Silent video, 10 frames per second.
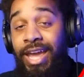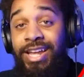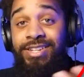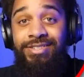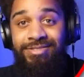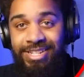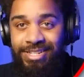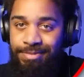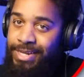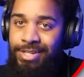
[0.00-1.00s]
And she
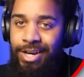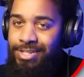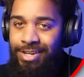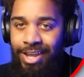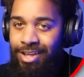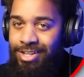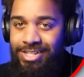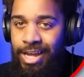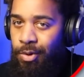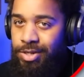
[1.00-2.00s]
speaks to us in
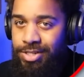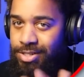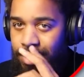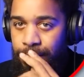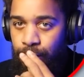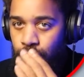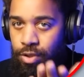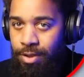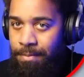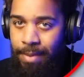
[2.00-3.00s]
English now, which is
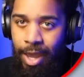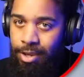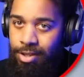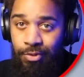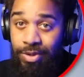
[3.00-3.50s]
immaculate.